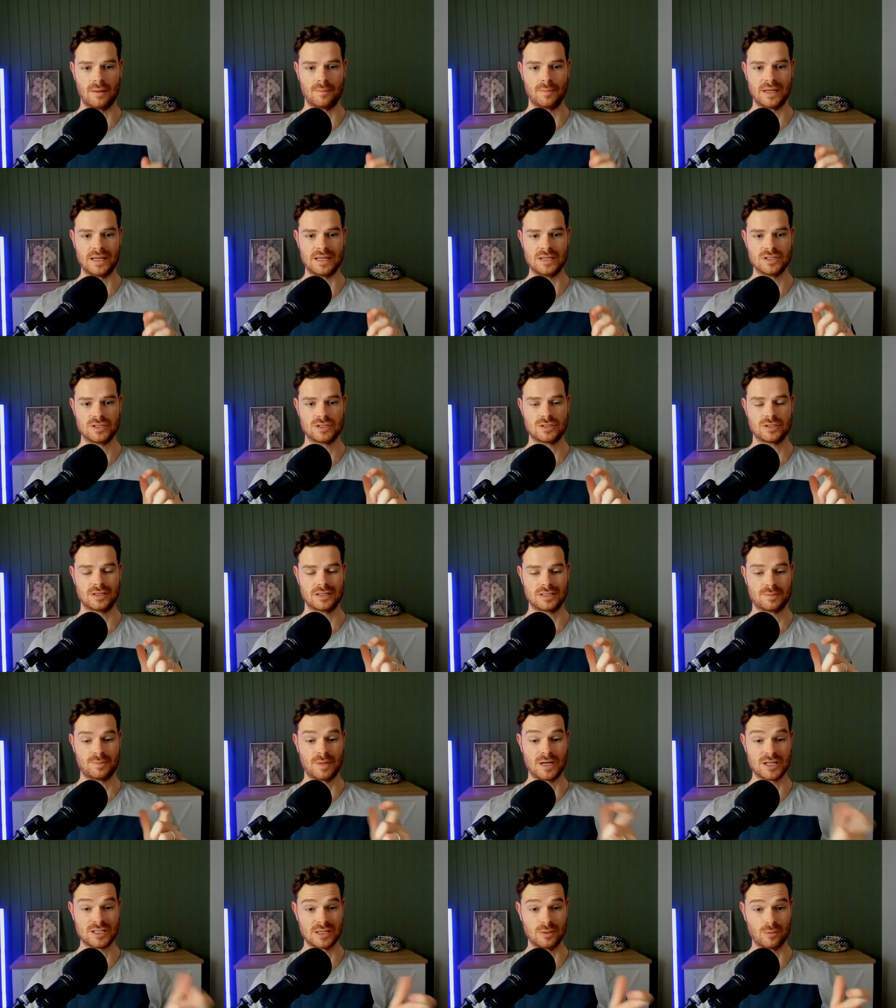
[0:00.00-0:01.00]
is,
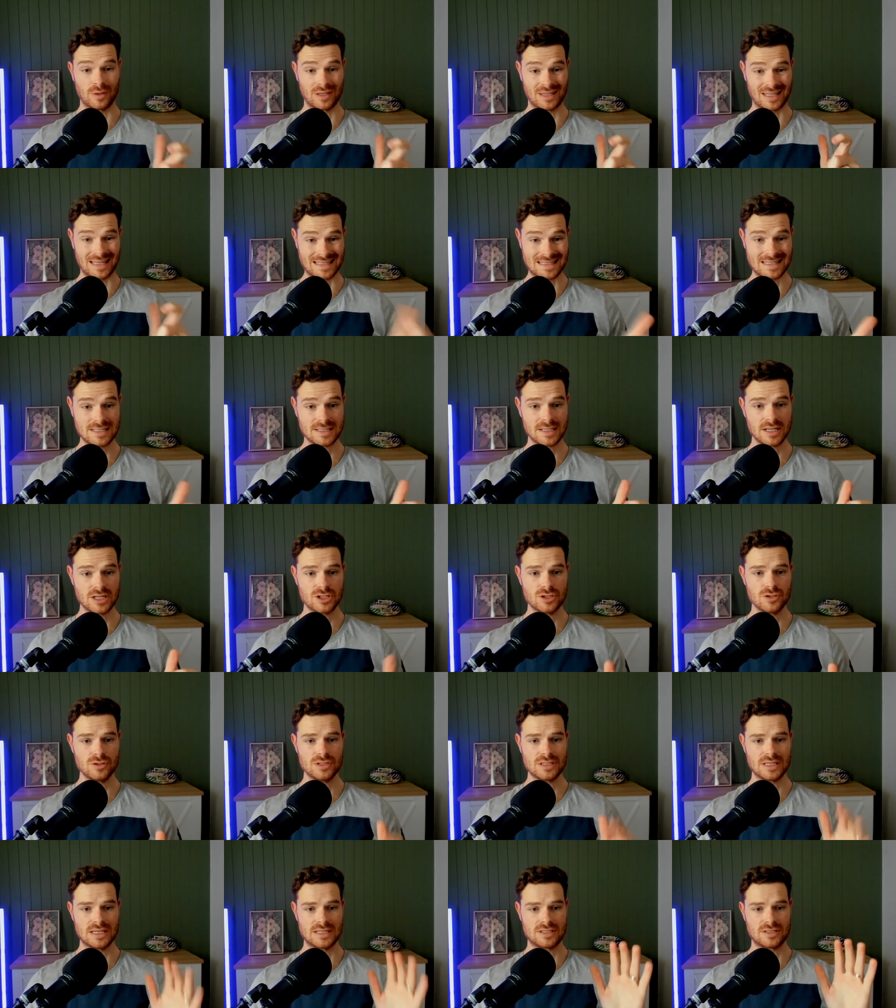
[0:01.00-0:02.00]
especially with their disc
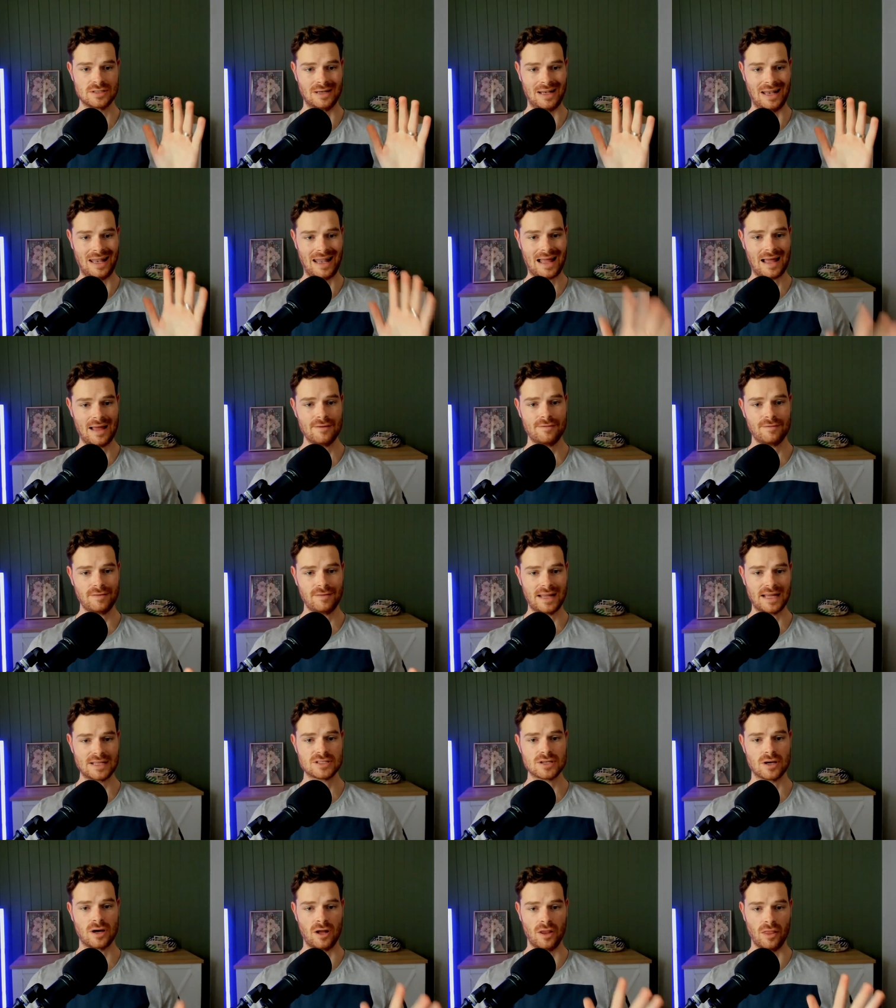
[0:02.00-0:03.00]
issues, is to lie
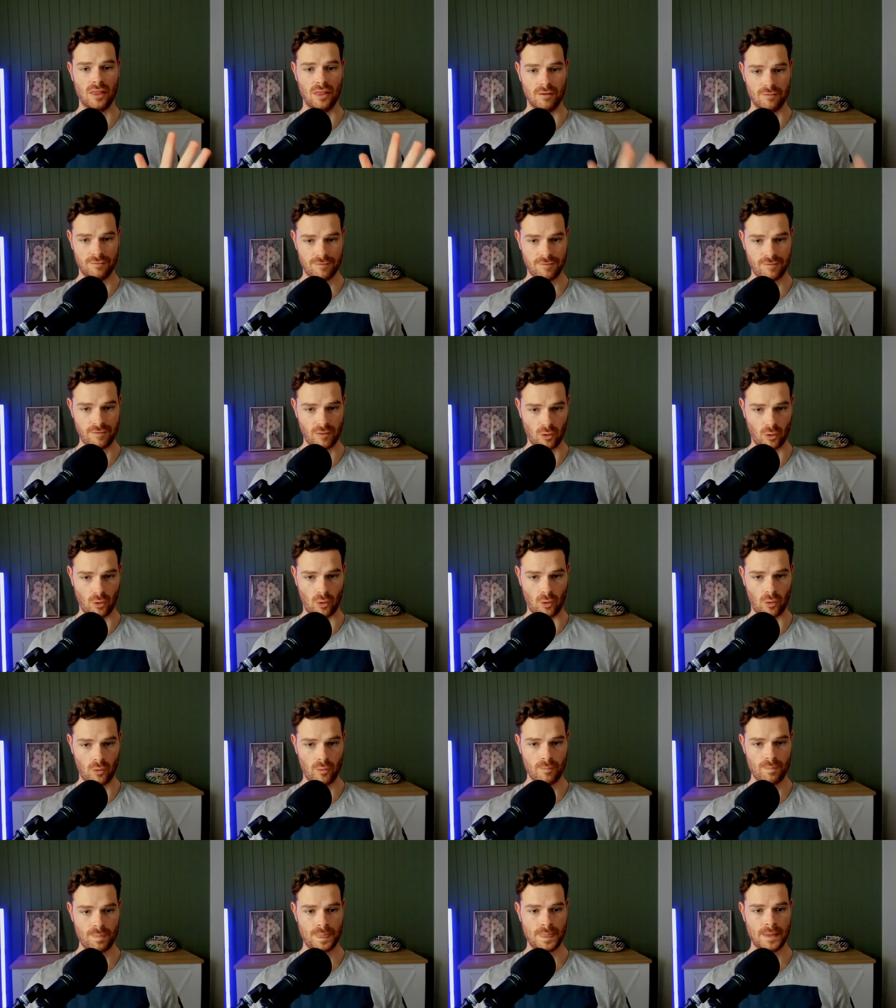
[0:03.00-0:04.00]
flat on the floor.